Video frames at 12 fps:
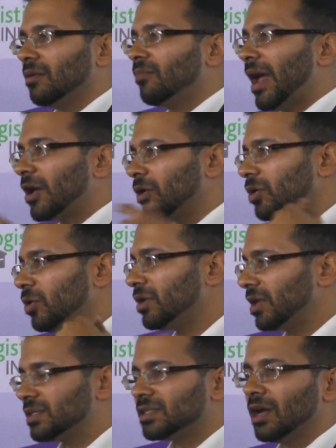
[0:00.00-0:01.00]

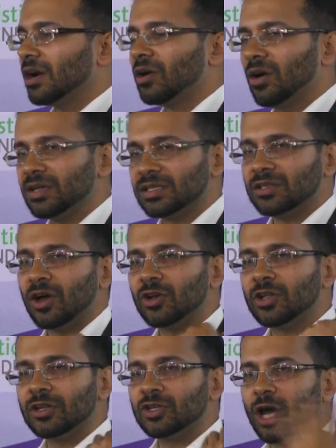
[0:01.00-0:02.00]
micronutrients across on
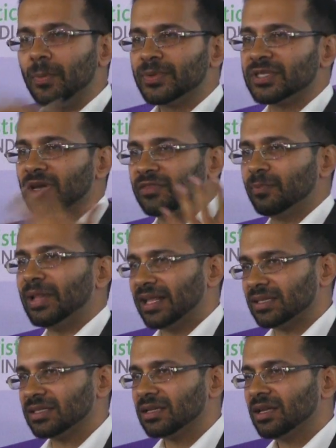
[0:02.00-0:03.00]
the tops of the
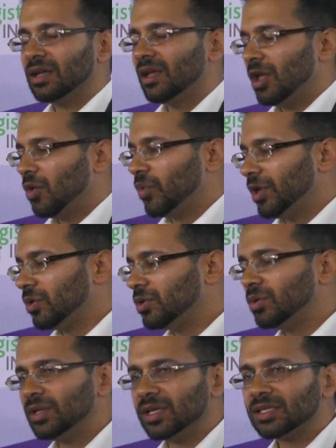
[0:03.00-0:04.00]
plants. When you
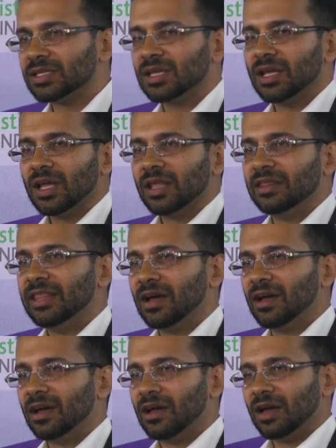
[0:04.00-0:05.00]
do this,
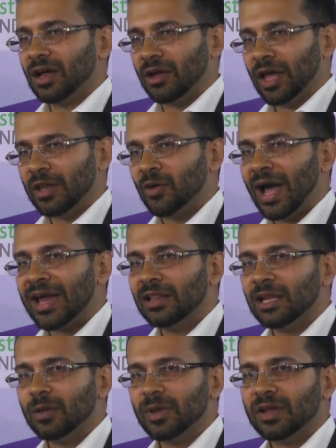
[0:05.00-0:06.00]
and you add a
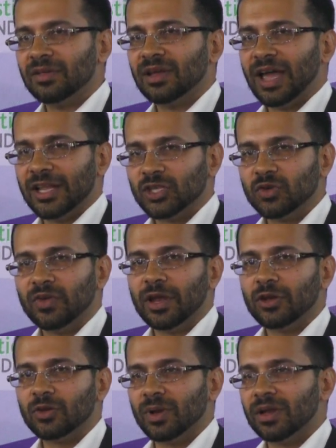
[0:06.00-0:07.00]
little bit of the adjuvant
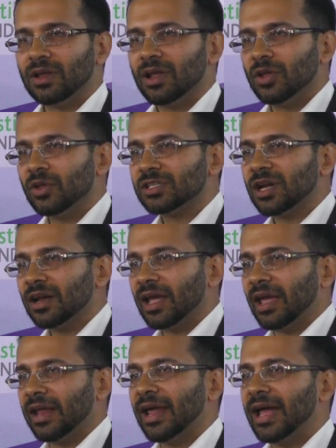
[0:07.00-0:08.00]
into it, you'll start
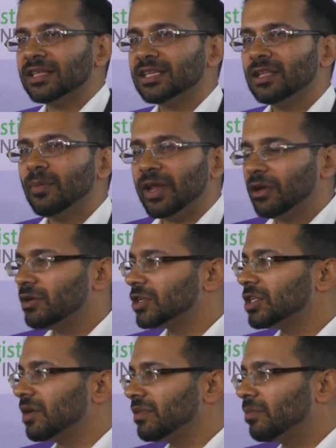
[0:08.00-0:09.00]
enhancing the
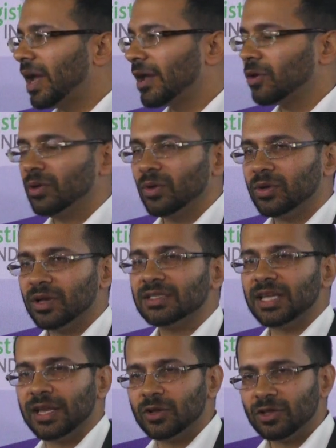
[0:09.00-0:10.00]
penetration of the micronutrients
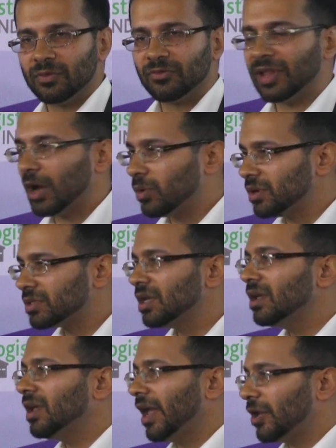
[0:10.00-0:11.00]
into the flowers,
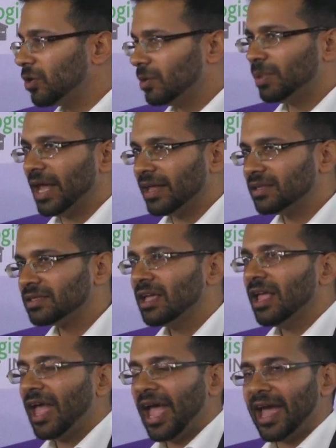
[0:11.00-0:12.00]
into the plants,
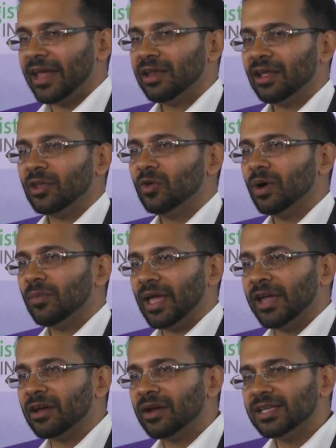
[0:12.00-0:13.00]
and you
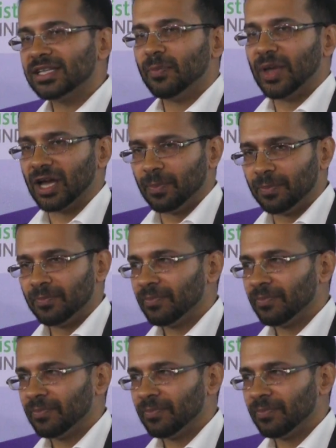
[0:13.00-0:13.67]
increase their pickup